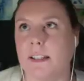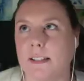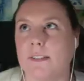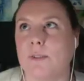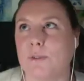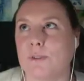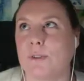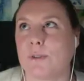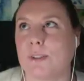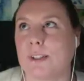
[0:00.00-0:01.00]
And
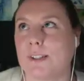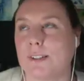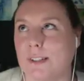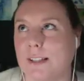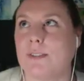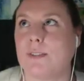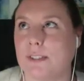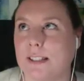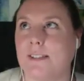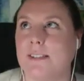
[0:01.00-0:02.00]
also as you
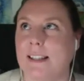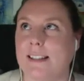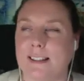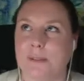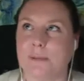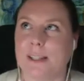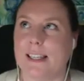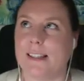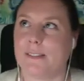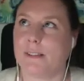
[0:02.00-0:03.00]
say, taking away,